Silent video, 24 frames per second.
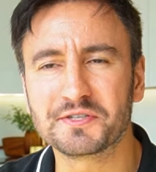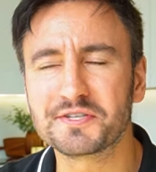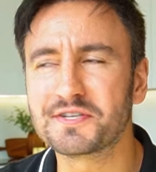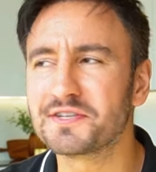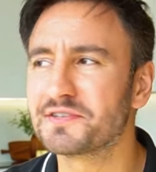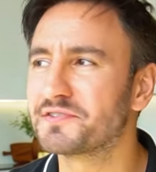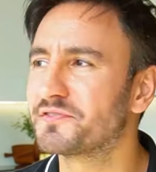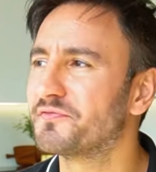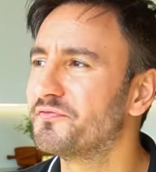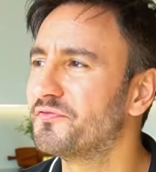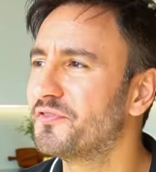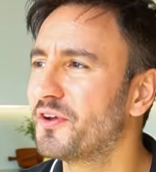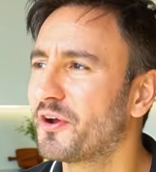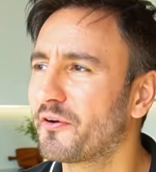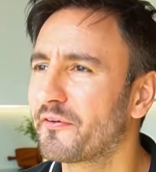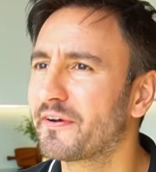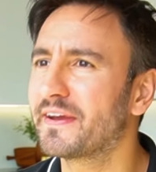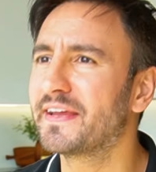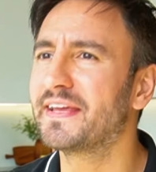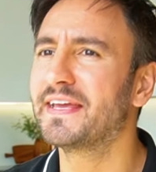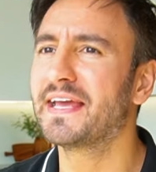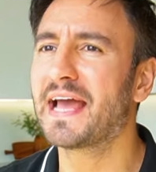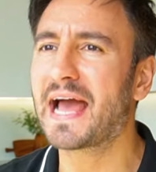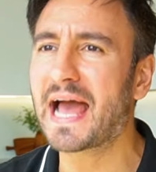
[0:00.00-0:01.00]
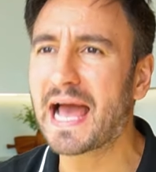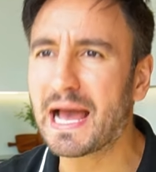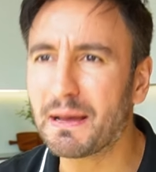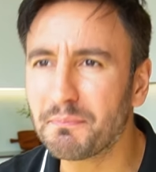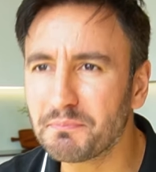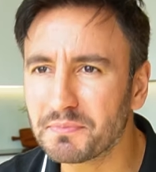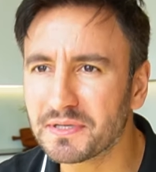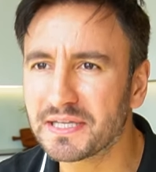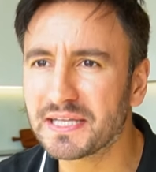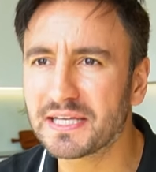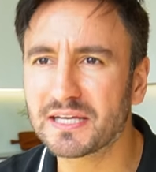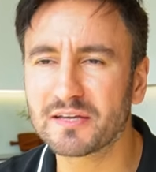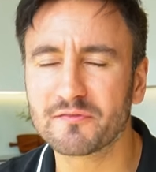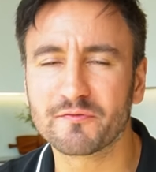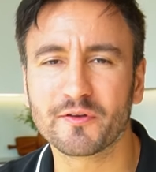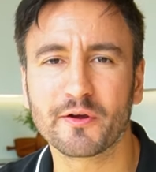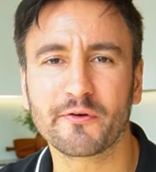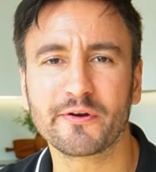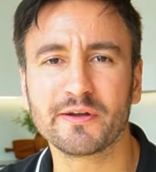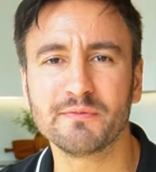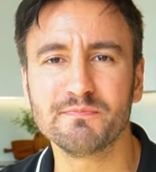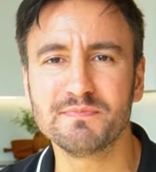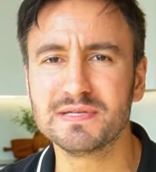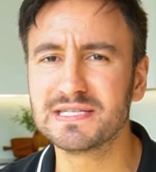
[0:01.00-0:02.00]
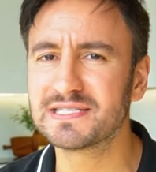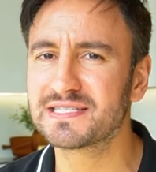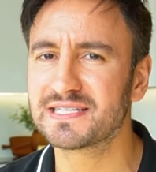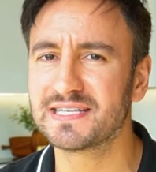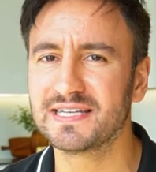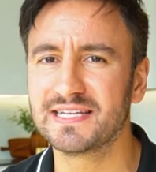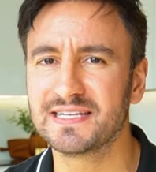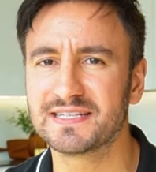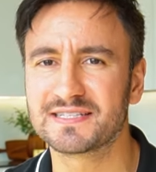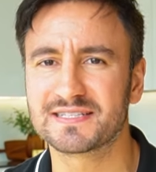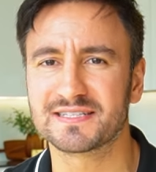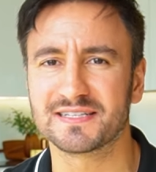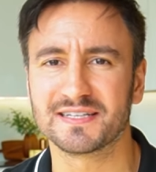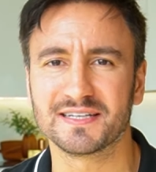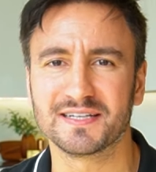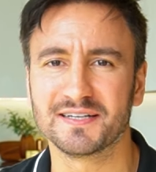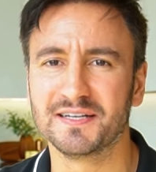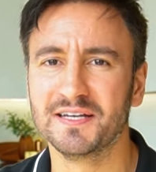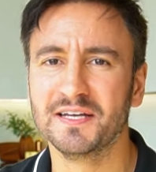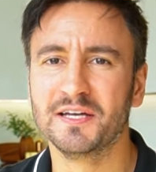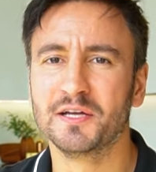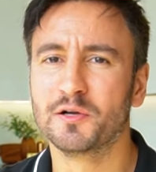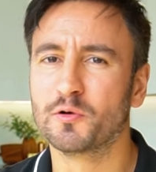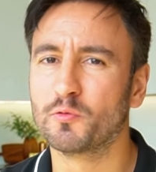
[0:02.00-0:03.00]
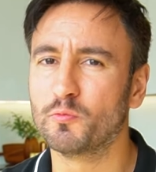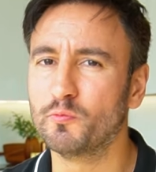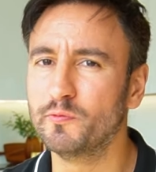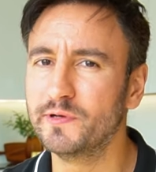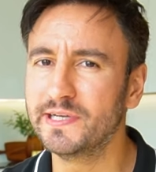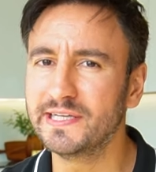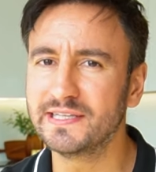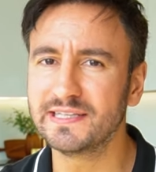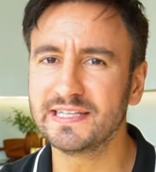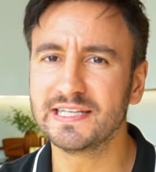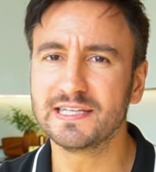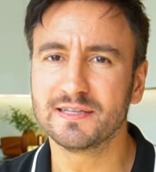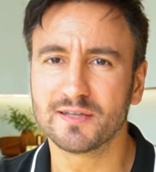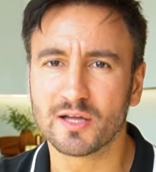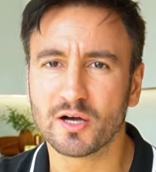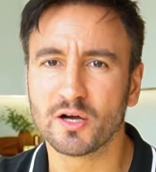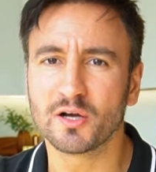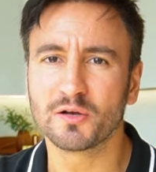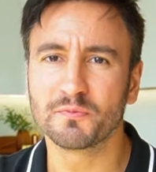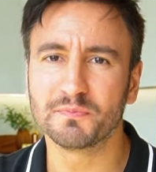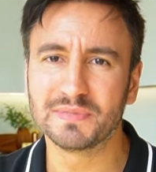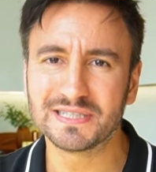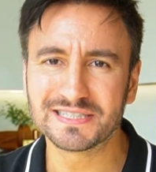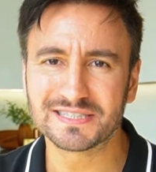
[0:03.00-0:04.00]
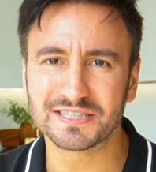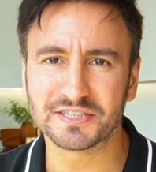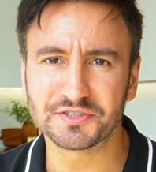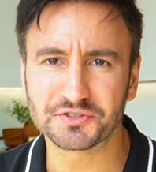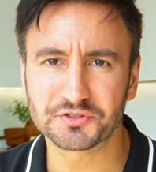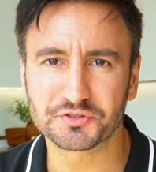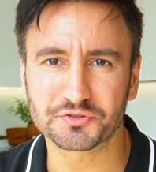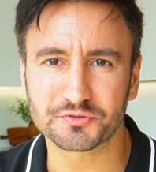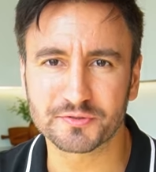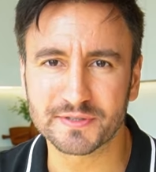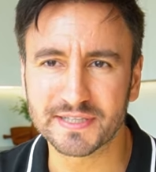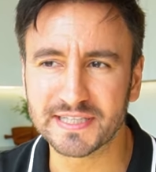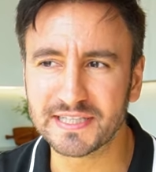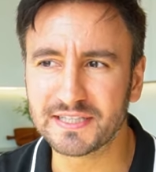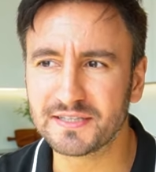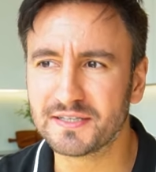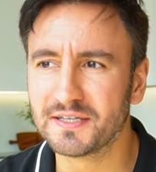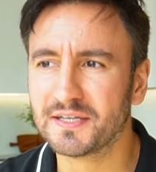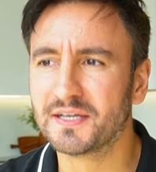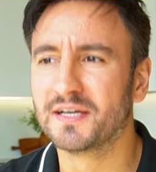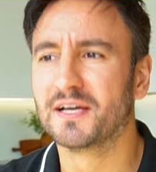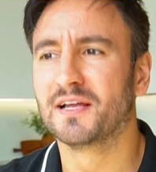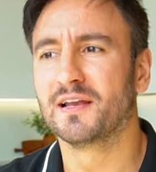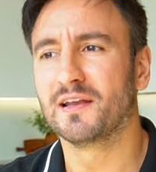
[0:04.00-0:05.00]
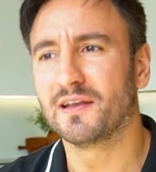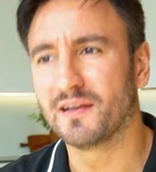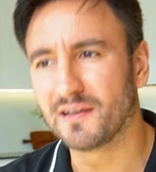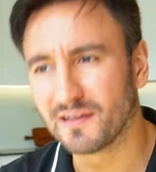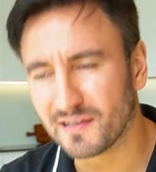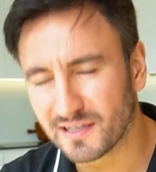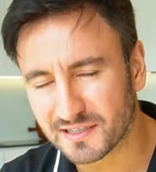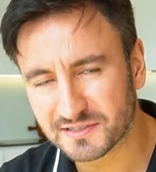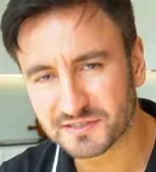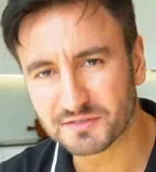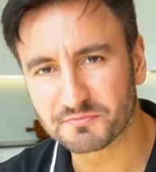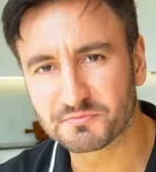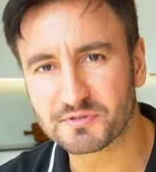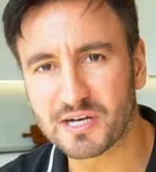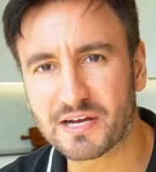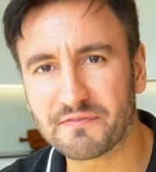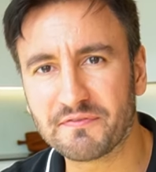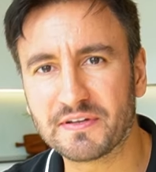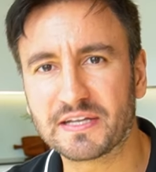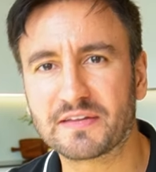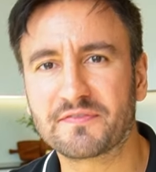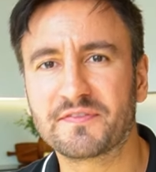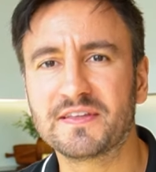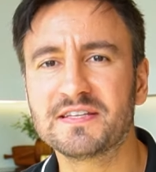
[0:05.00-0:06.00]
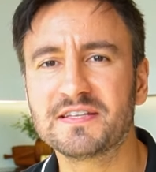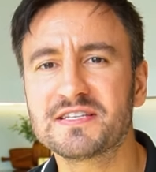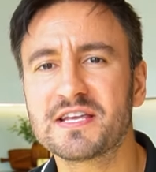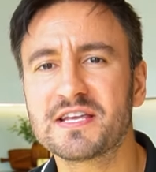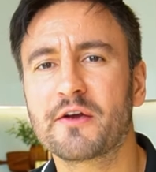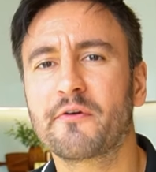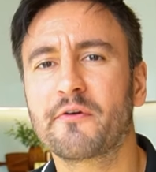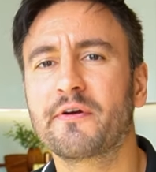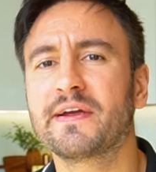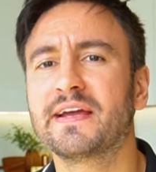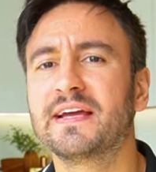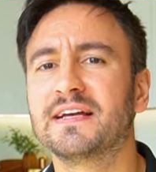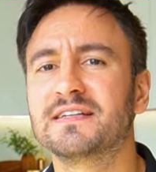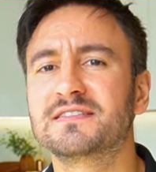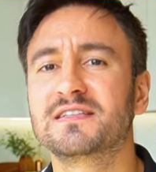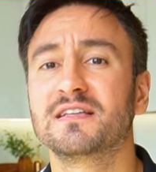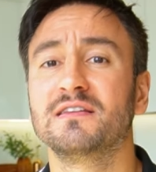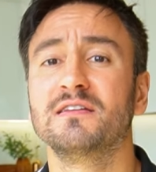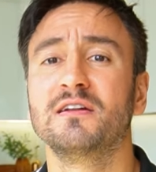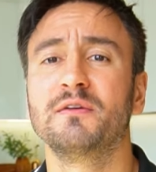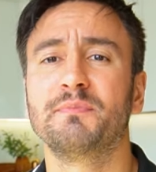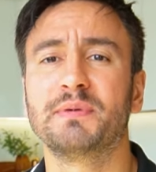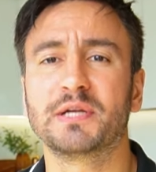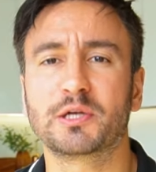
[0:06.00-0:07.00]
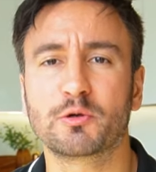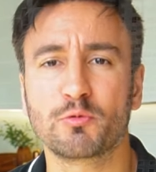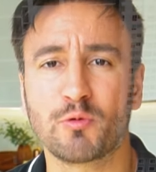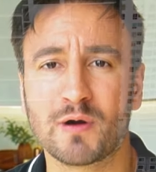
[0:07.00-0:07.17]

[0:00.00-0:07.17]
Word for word: which is very happening, very busy, it's a really long, busy street, lots of traffic. This area, it's a little bit